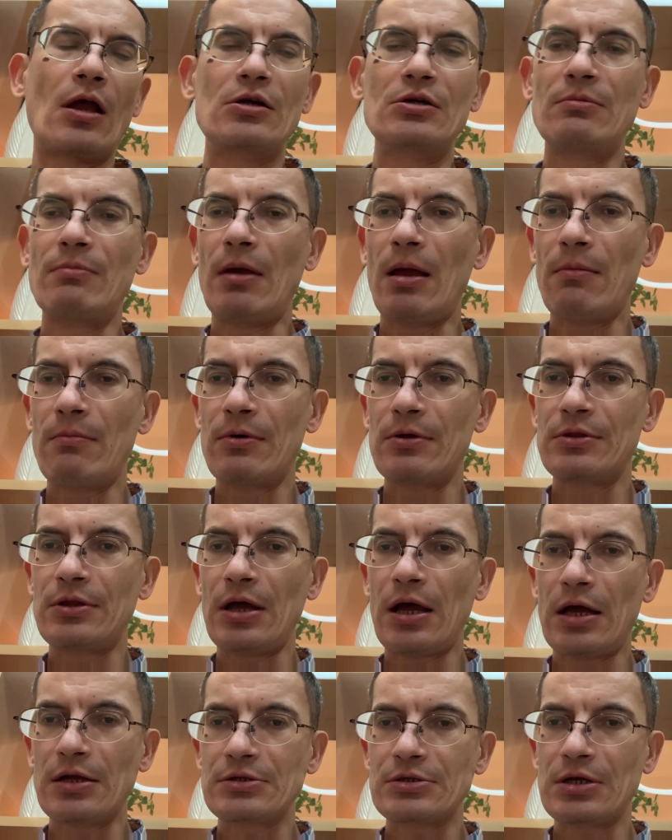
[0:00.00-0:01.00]
remember
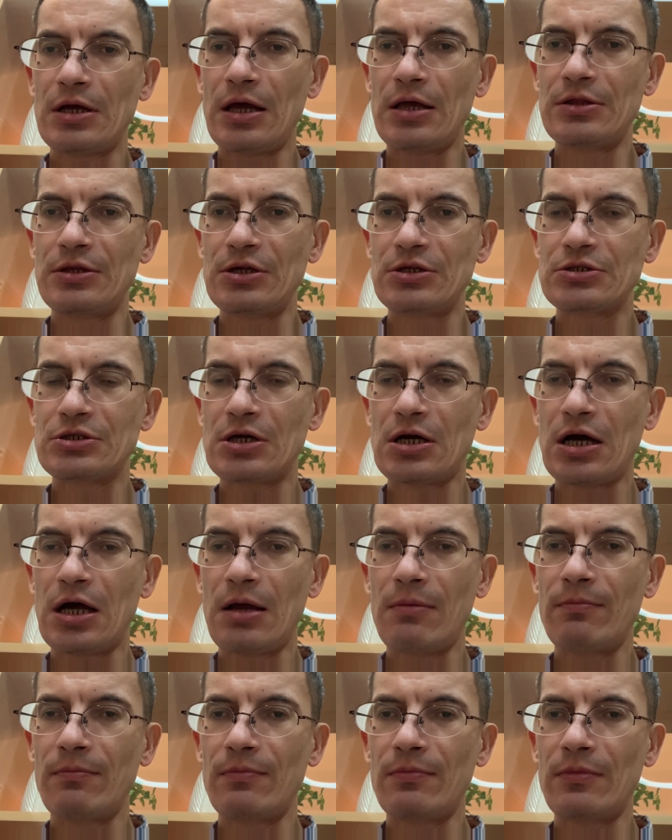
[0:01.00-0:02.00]
that at the
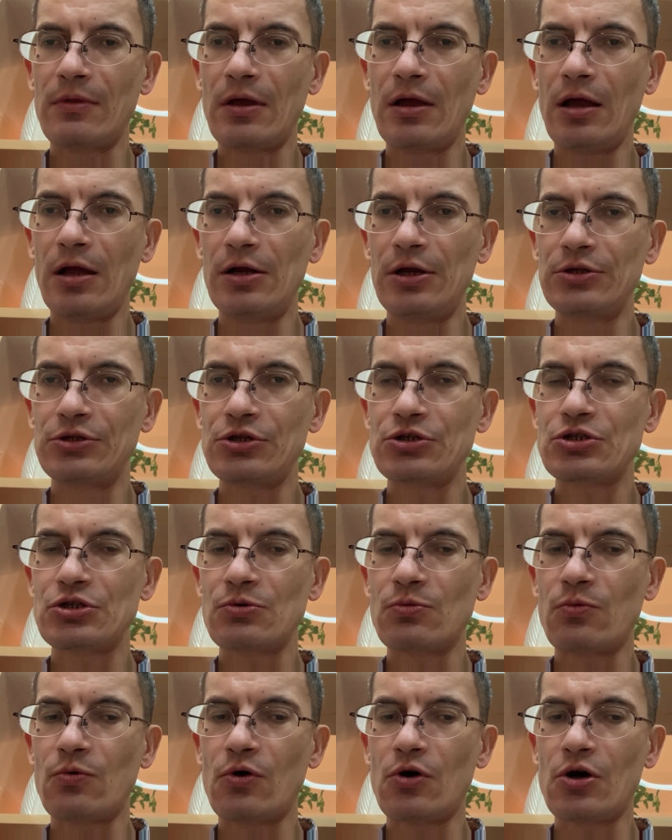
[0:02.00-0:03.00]
time
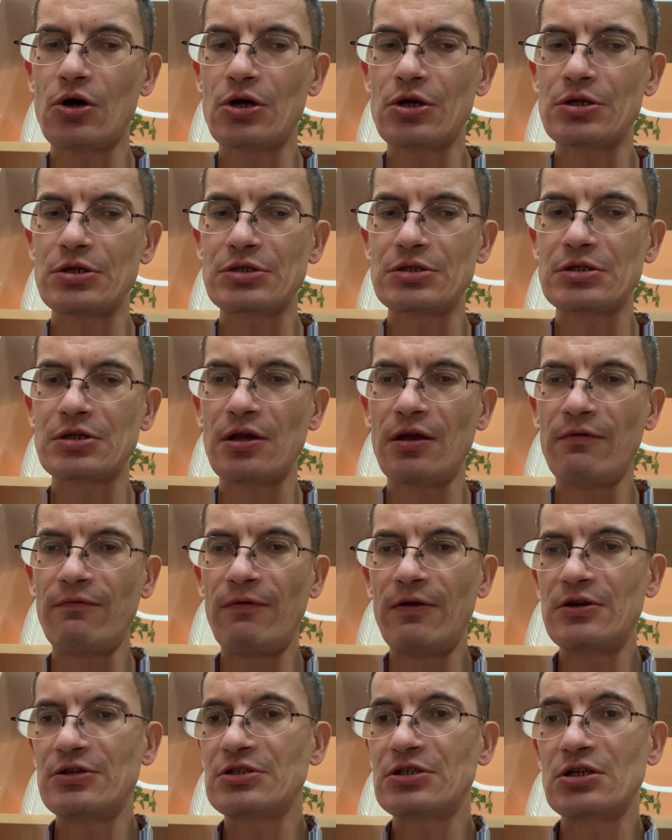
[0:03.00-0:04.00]
literature was a
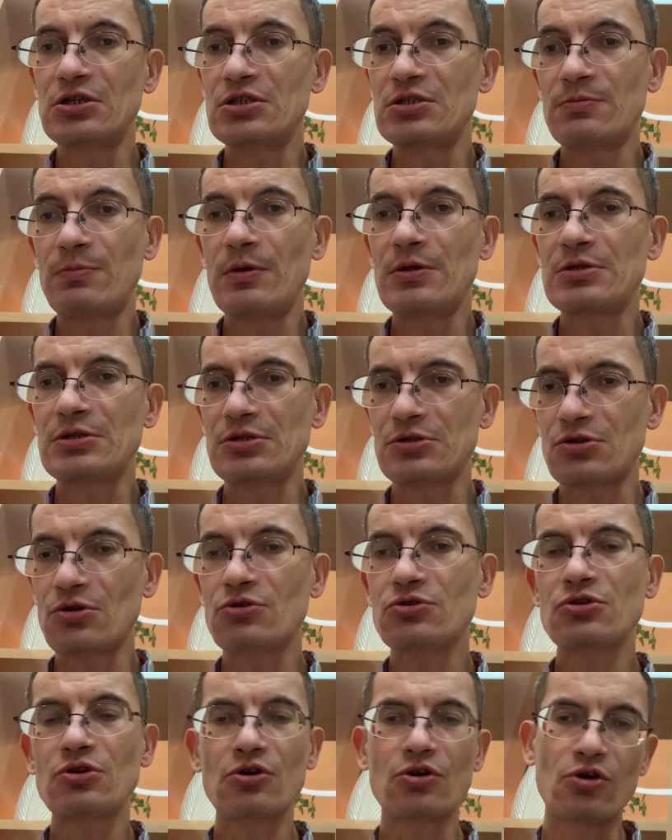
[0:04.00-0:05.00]
very serious business,
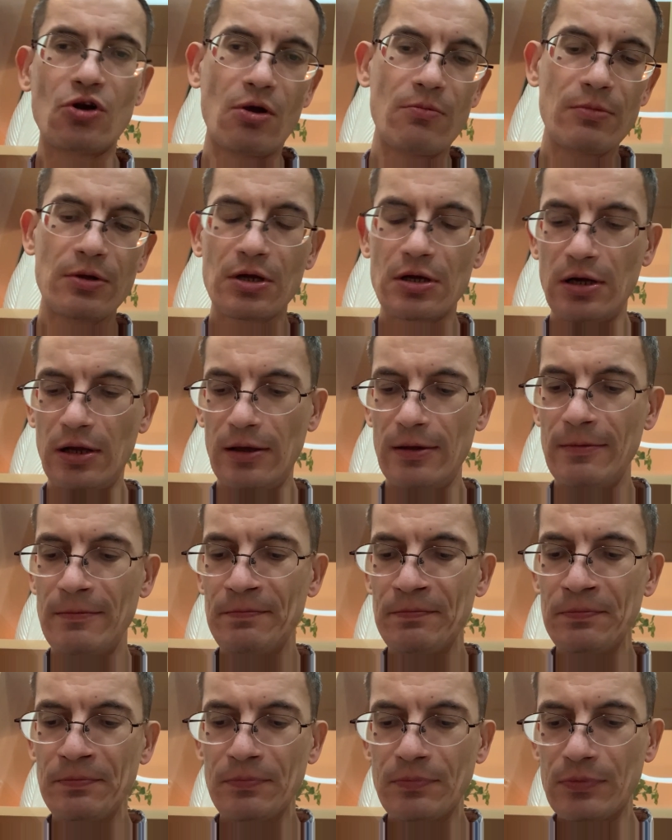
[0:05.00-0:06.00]
also economically.
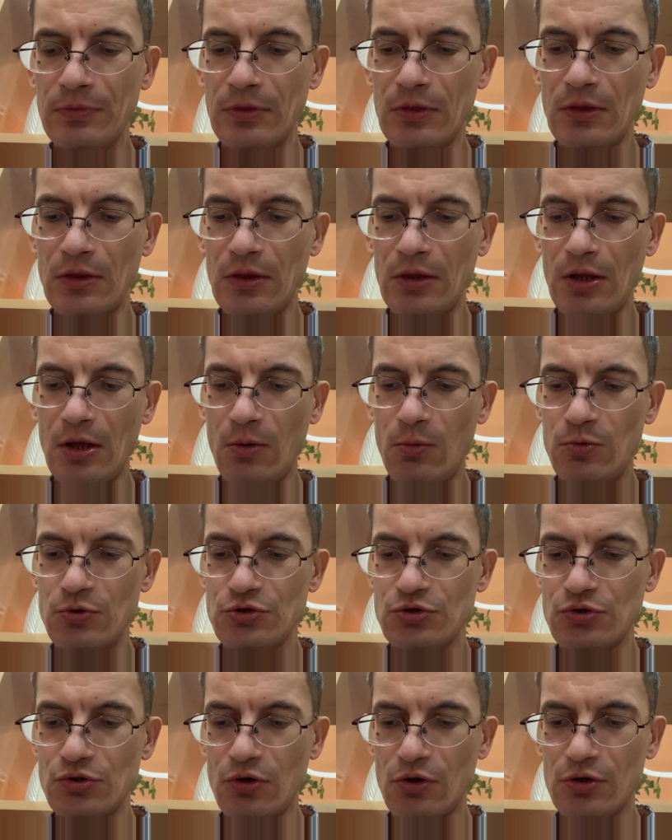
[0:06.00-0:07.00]
We
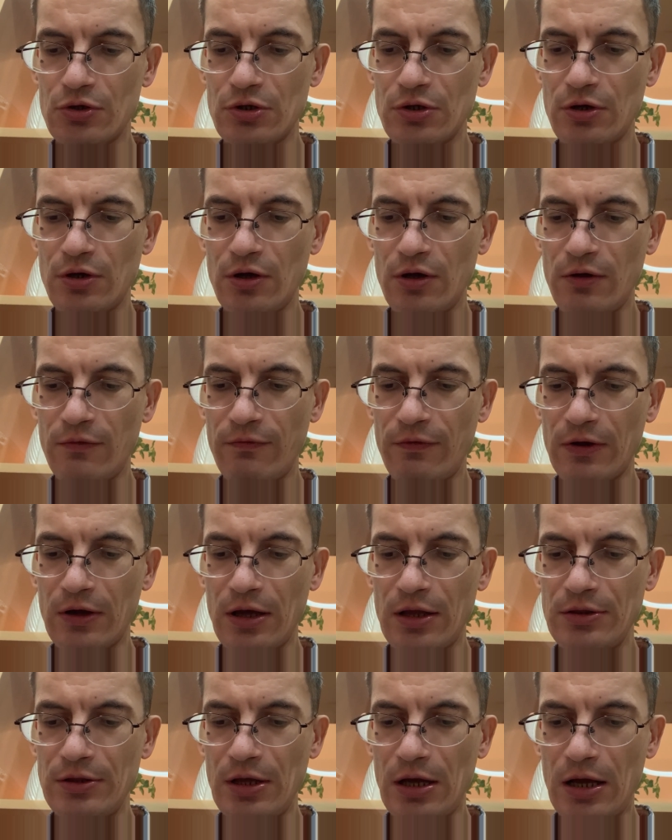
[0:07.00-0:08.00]
should not
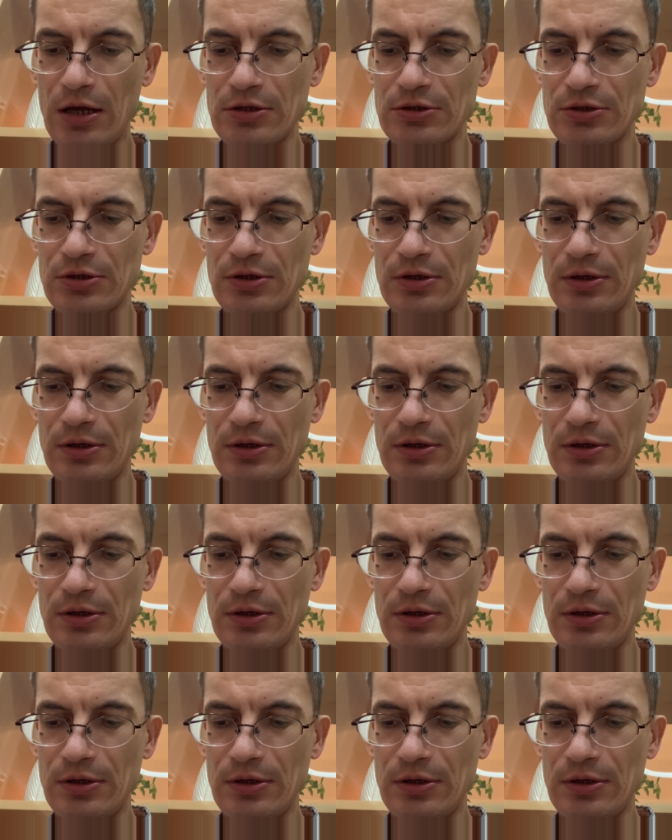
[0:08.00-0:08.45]
forget that.